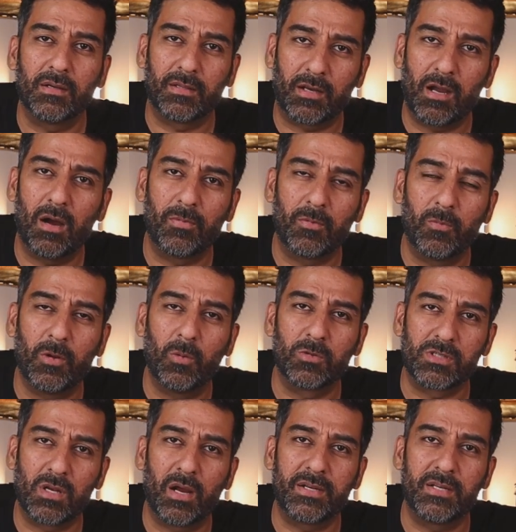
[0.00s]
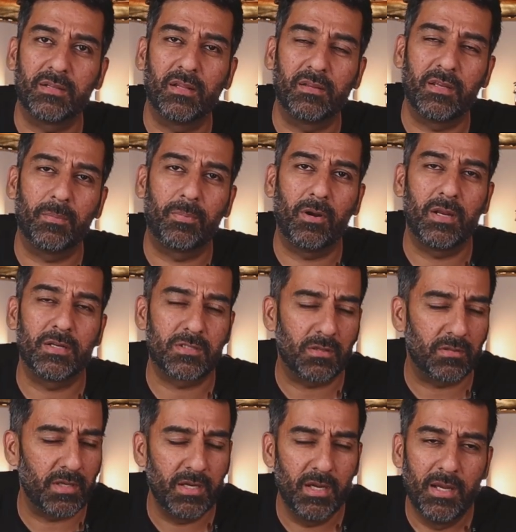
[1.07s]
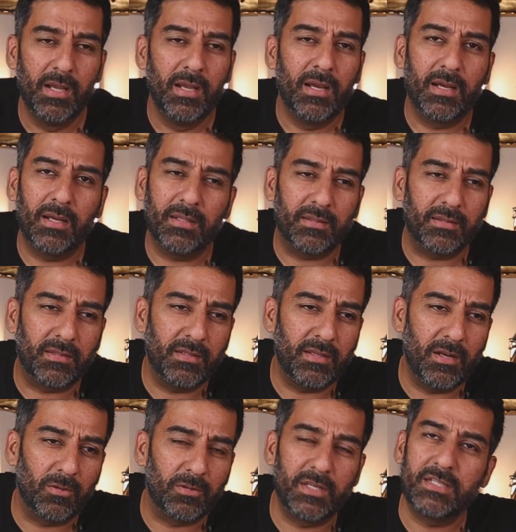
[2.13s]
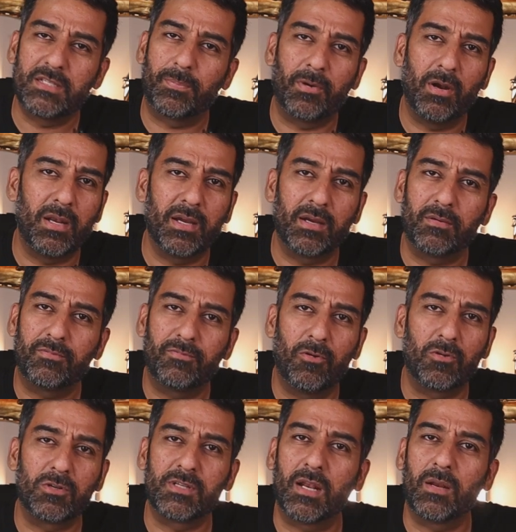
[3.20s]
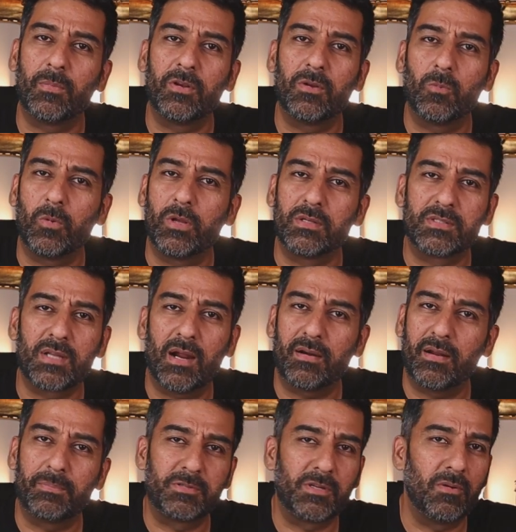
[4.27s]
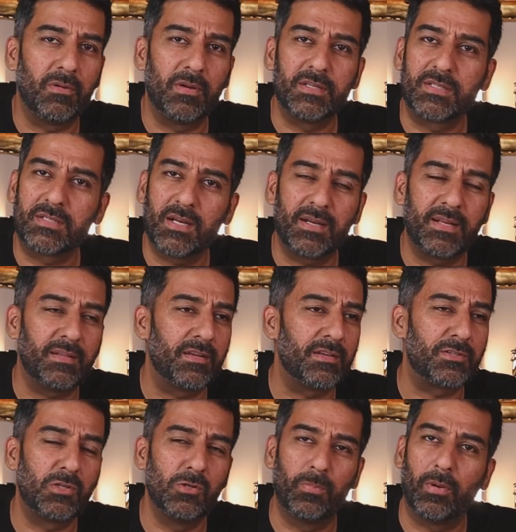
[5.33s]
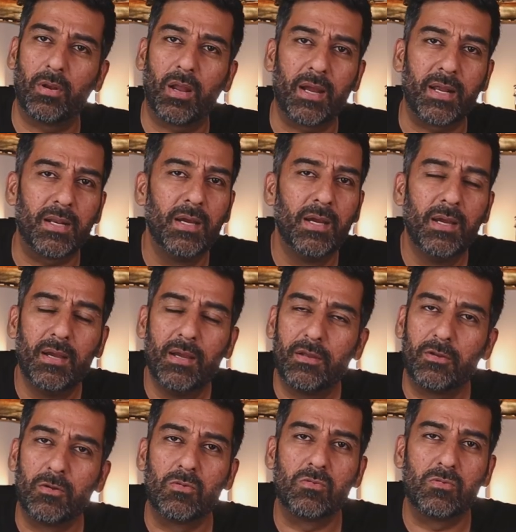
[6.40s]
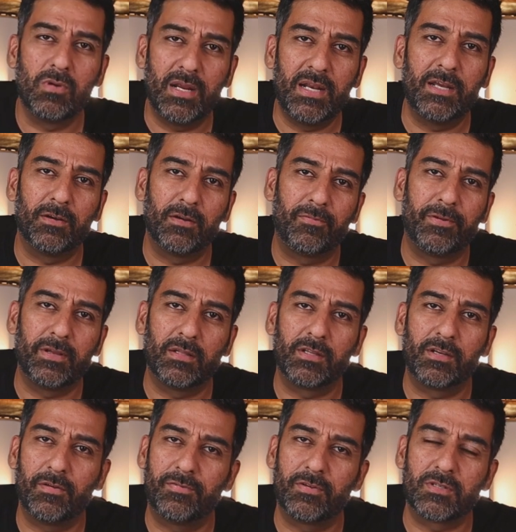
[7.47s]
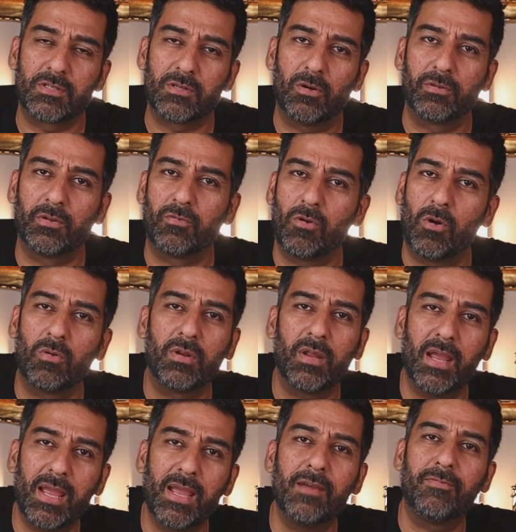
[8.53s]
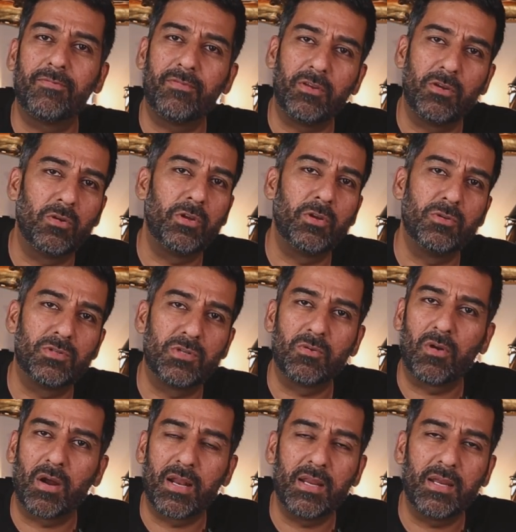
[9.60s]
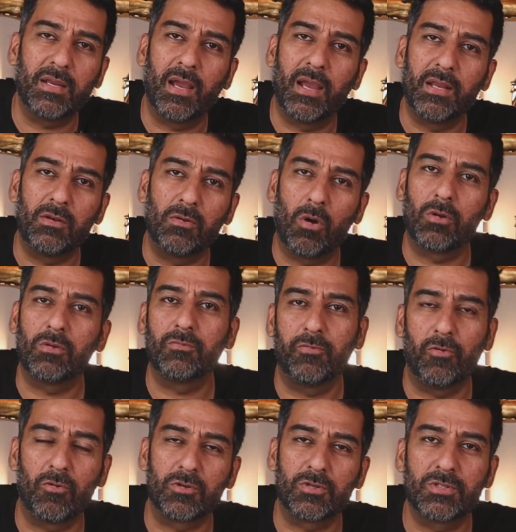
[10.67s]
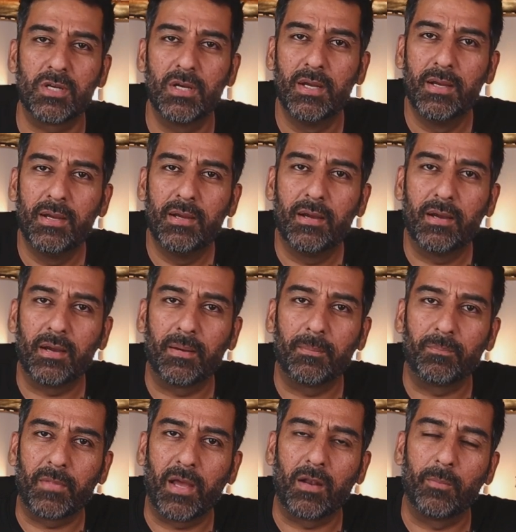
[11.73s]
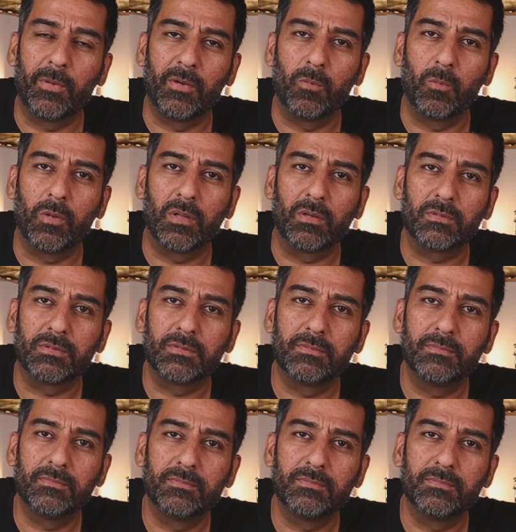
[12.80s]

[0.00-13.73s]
The carbon wheel was lighter than the Aprilia. So these Aprilia forged aluminium wheels are absolutely stunning. They're super light. You're really going to feel the difference on the road if you're used to riding a non-forged aluminium wheel.